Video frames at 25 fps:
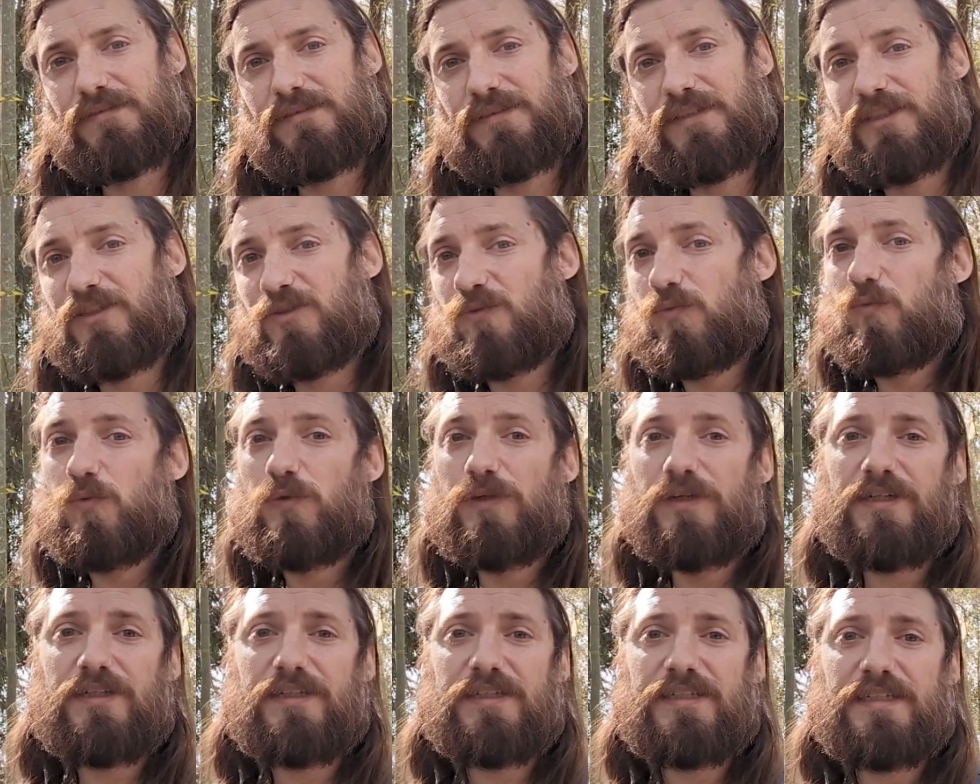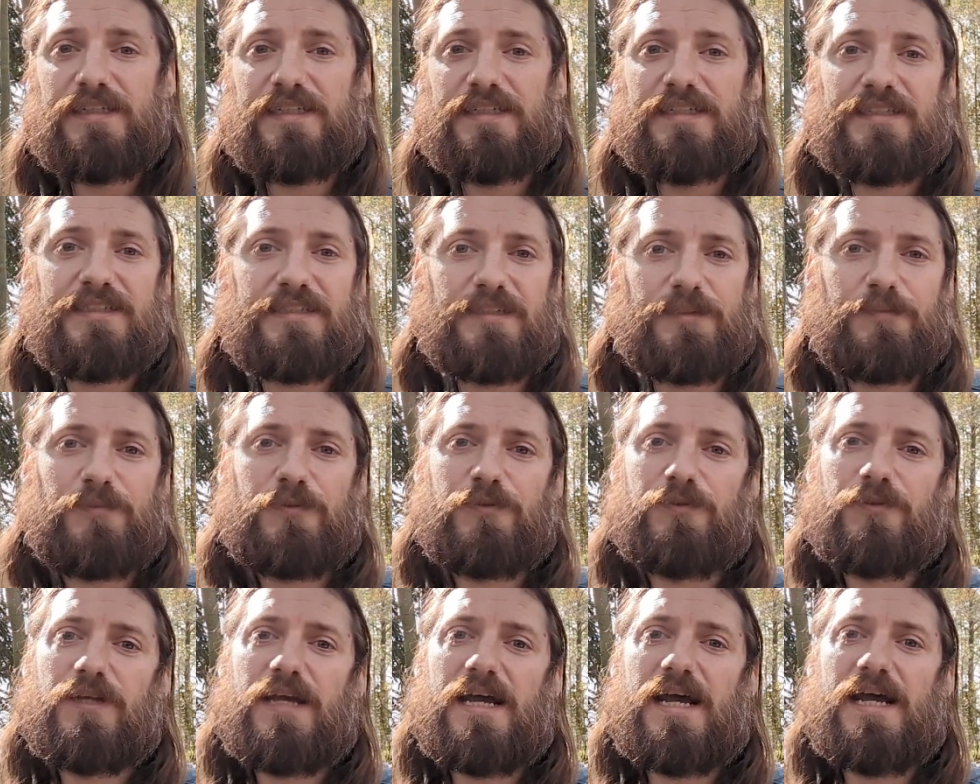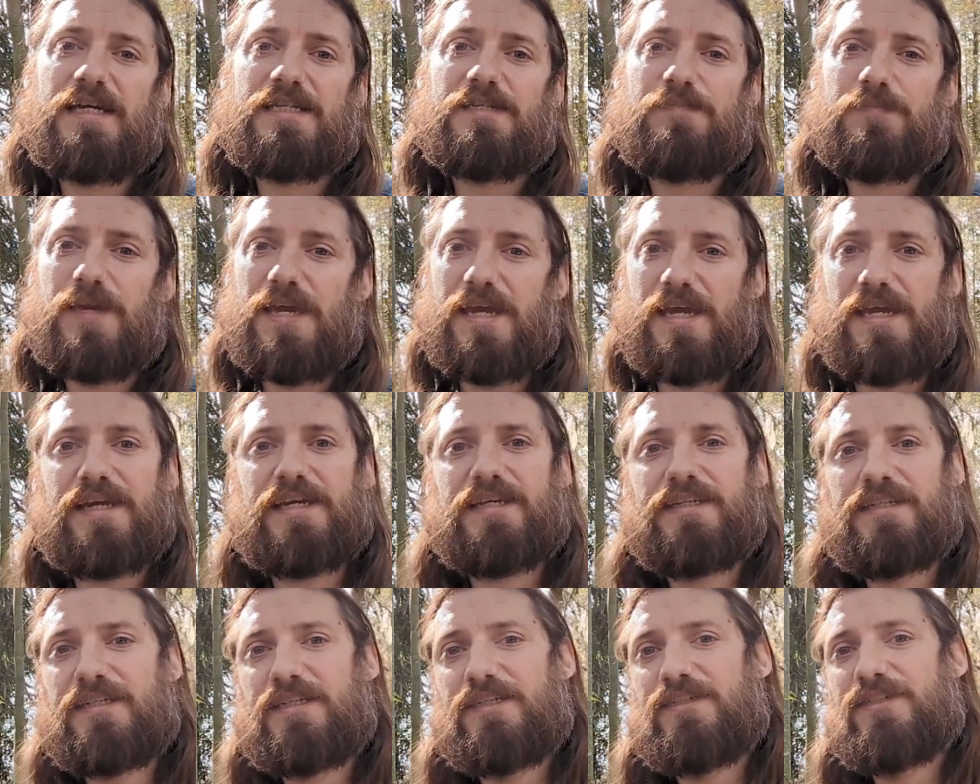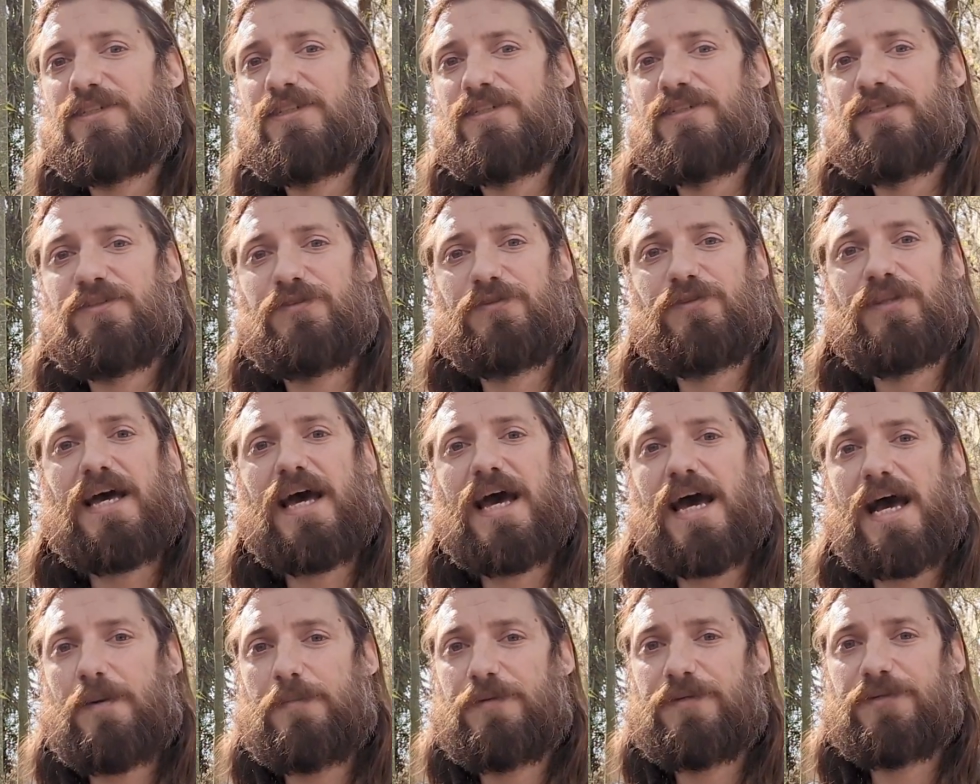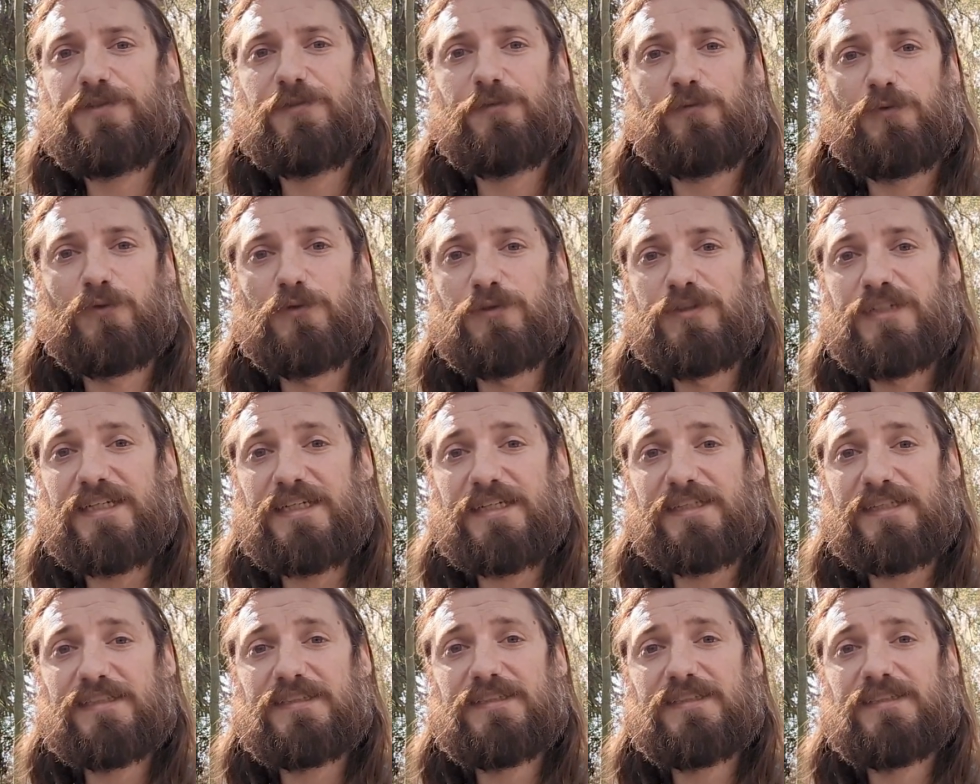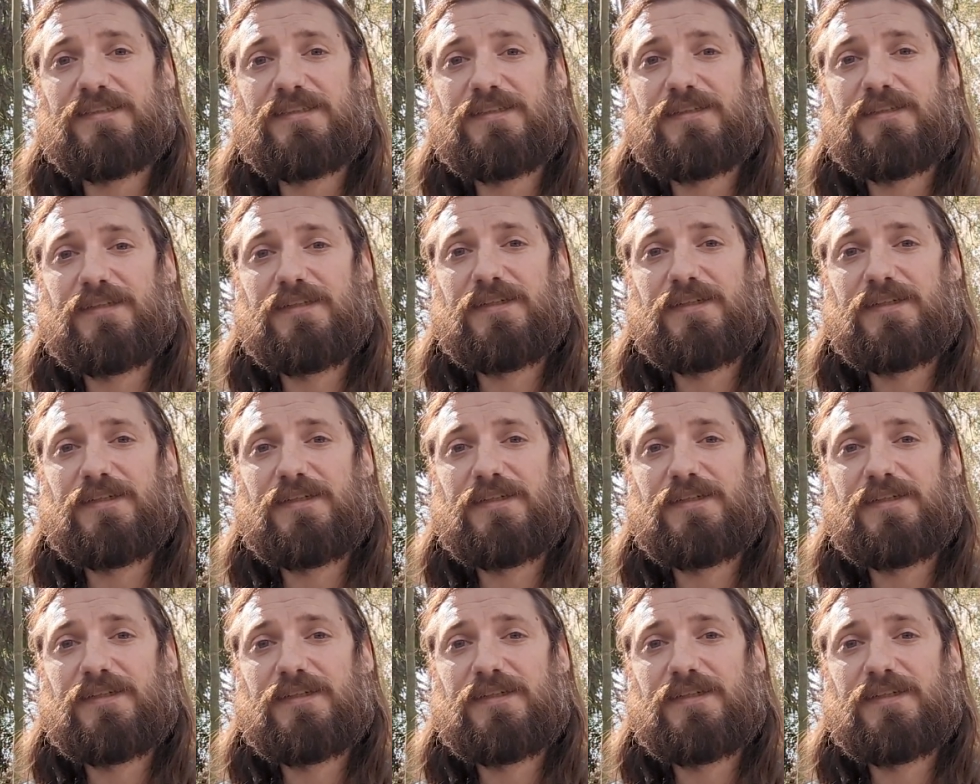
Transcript: It's really as simple as paying attention to the habits and routines.